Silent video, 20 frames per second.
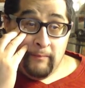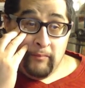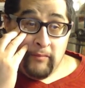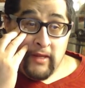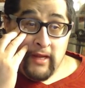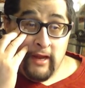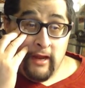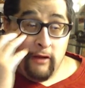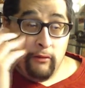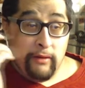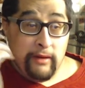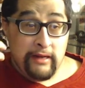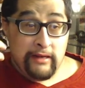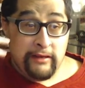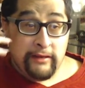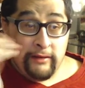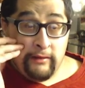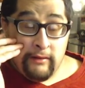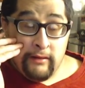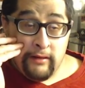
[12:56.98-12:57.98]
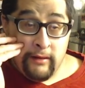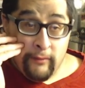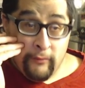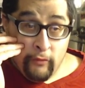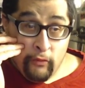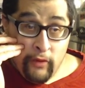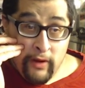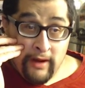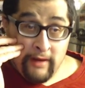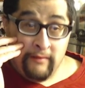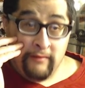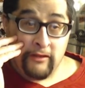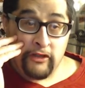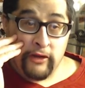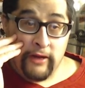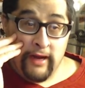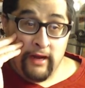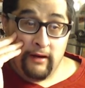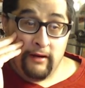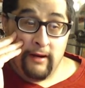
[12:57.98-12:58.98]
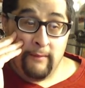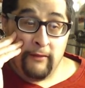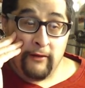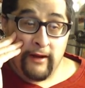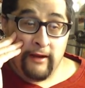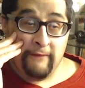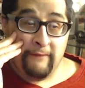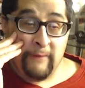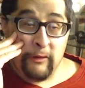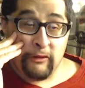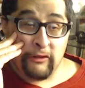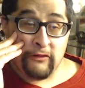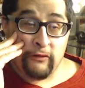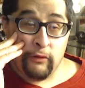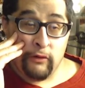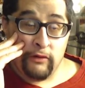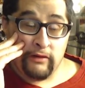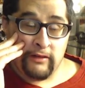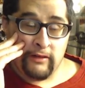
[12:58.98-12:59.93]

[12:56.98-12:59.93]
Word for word: You know what? The one trailer I'm looking most for,